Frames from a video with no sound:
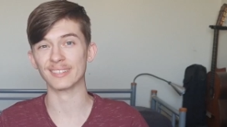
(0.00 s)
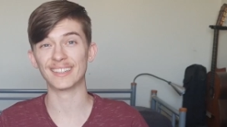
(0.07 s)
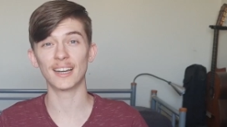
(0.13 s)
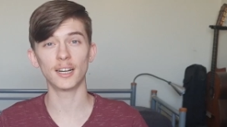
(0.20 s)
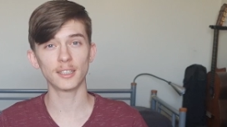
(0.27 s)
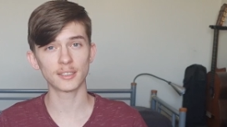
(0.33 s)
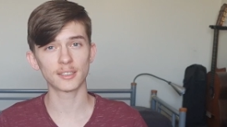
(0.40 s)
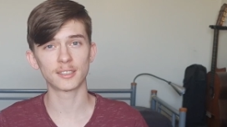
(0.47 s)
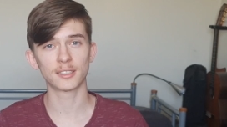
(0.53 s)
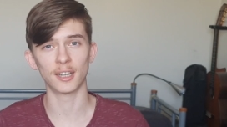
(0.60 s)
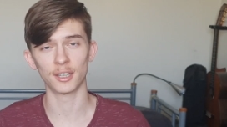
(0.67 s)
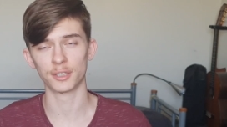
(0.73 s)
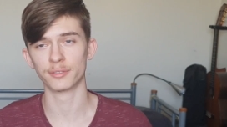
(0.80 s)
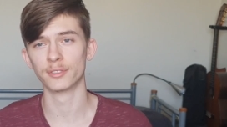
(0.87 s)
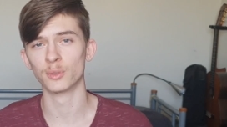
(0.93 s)
the other
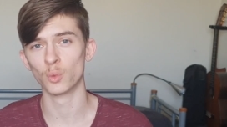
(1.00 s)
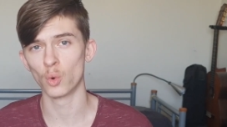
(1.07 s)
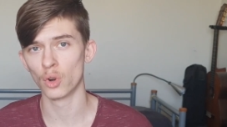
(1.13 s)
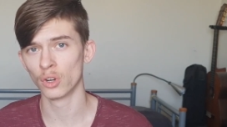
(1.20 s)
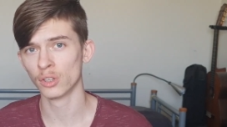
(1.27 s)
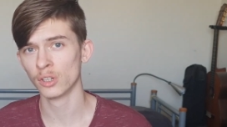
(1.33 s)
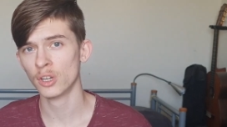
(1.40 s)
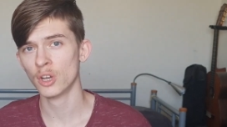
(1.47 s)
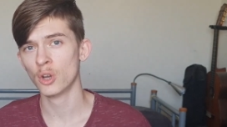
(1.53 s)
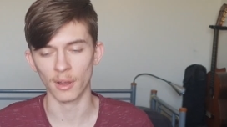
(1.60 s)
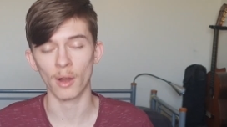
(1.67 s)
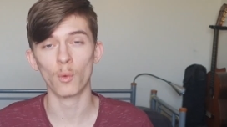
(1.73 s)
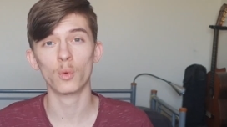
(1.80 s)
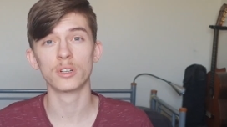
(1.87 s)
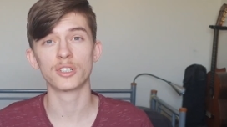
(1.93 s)
side of the wall,
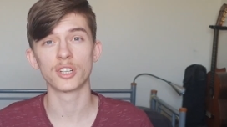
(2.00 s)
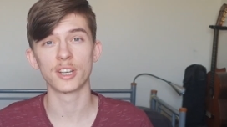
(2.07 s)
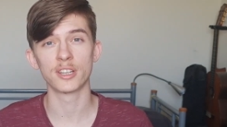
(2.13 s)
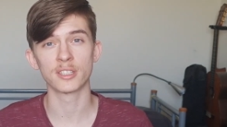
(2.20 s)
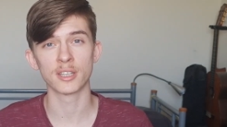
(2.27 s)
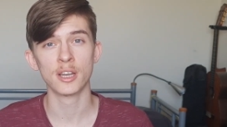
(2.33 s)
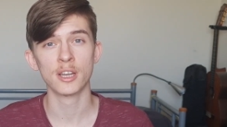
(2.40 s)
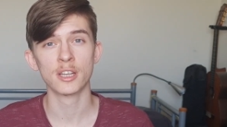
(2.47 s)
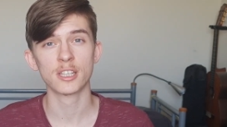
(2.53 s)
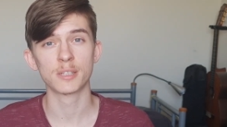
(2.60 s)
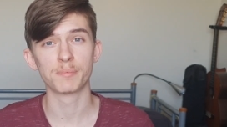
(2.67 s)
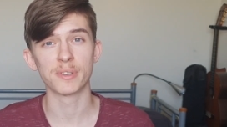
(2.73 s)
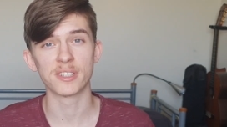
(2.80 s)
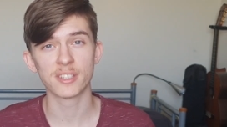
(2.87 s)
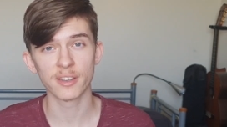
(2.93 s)
which is
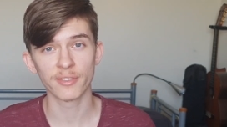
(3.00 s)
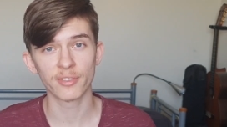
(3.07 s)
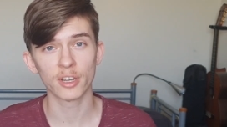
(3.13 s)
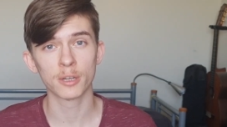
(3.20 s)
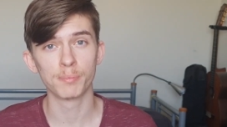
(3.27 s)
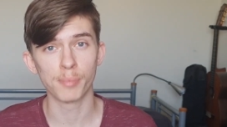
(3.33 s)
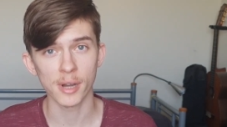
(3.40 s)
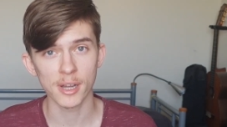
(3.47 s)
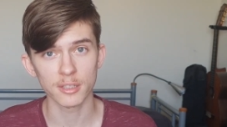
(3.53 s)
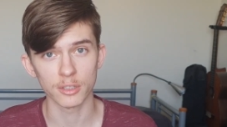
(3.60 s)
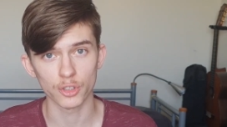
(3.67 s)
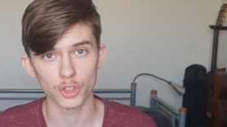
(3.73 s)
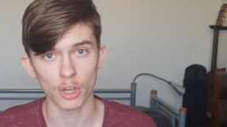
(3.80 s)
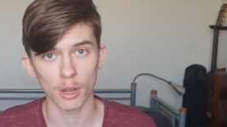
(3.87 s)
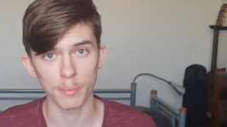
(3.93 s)
specific puzzle
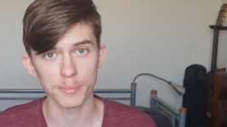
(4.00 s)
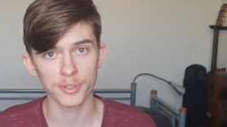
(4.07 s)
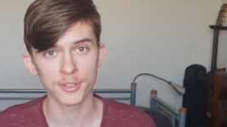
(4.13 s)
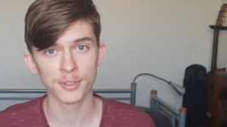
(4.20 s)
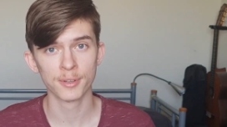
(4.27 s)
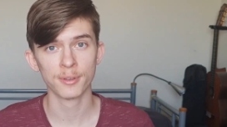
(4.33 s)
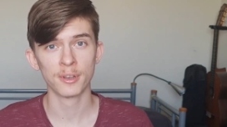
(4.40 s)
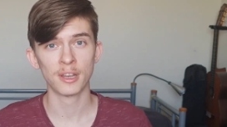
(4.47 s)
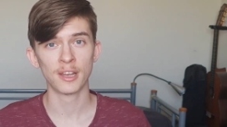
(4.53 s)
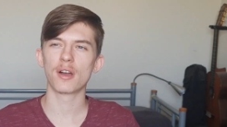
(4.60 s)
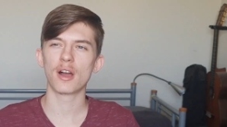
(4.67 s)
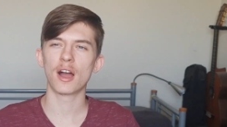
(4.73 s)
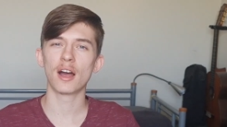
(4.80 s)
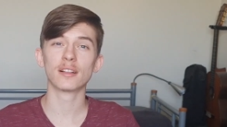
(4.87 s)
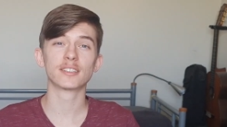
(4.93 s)
shops.
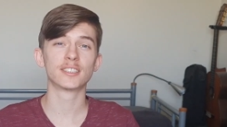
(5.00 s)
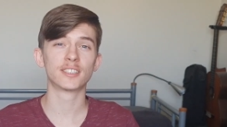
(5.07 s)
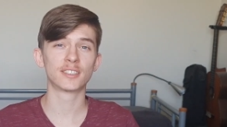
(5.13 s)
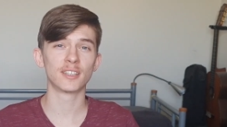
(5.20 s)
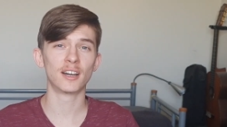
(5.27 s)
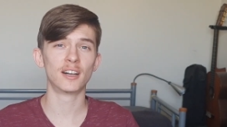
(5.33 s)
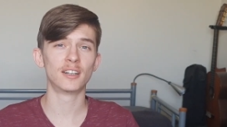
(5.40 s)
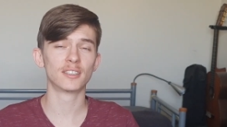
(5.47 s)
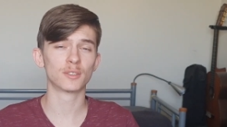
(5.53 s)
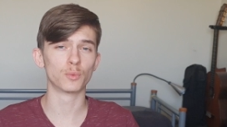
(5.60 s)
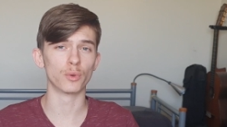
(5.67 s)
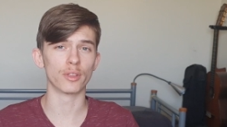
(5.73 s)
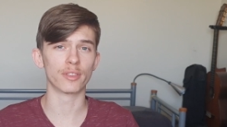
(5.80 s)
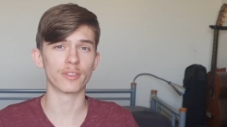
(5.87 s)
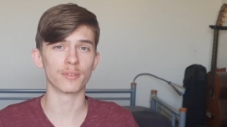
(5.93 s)
I'll start
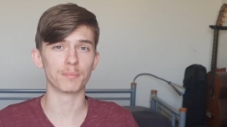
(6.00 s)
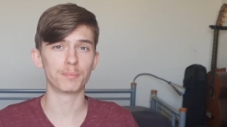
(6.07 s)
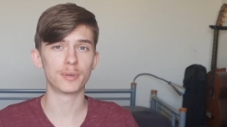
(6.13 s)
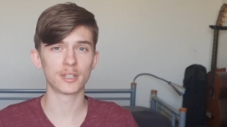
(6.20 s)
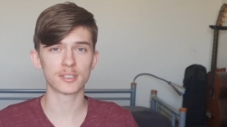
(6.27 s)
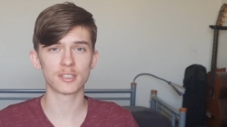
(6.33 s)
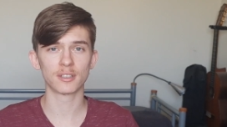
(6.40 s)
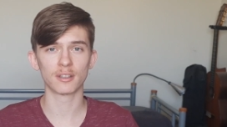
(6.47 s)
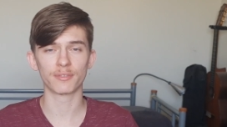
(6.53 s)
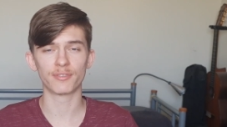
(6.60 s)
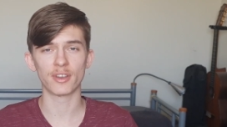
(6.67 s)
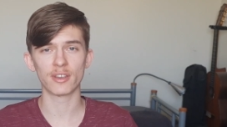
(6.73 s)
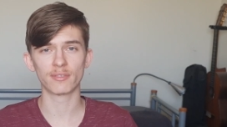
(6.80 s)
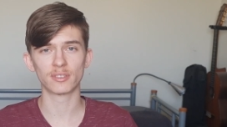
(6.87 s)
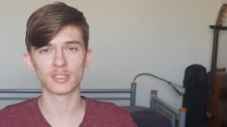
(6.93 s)
with a personal
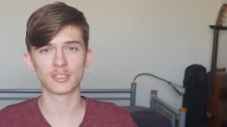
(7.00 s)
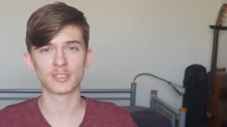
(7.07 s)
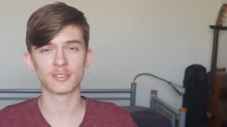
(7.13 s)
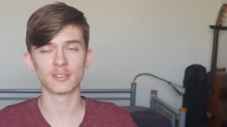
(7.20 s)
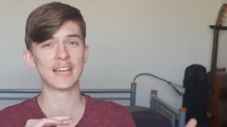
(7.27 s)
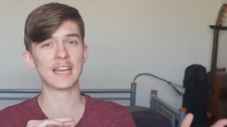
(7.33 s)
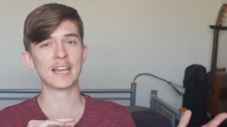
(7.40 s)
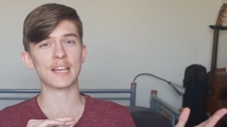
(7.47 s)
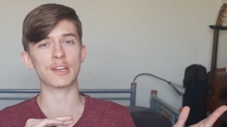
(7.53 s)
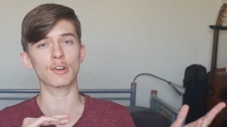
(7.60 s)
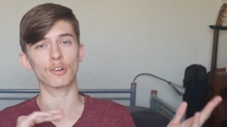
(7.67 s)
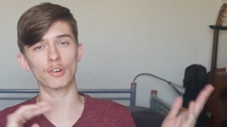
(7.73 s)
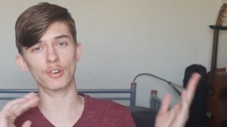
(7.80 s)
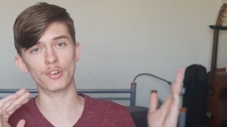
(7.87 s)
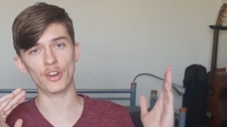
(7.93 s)
favorite,
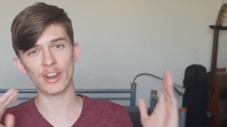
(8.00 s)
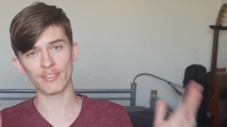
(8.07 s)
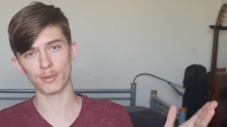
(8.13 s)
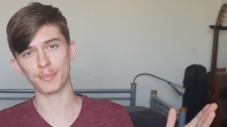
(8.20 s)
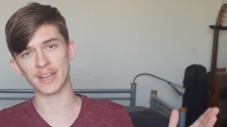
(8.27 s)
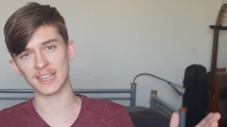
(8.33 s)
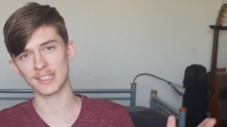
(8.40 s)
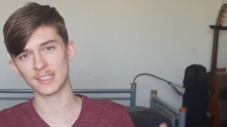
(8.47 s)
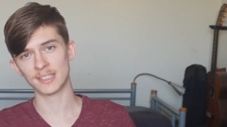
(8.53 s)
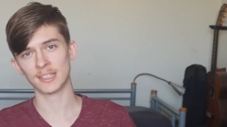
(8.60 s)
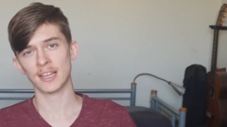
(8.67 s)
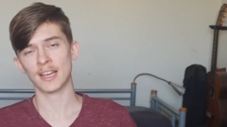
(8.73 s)
Revomaze.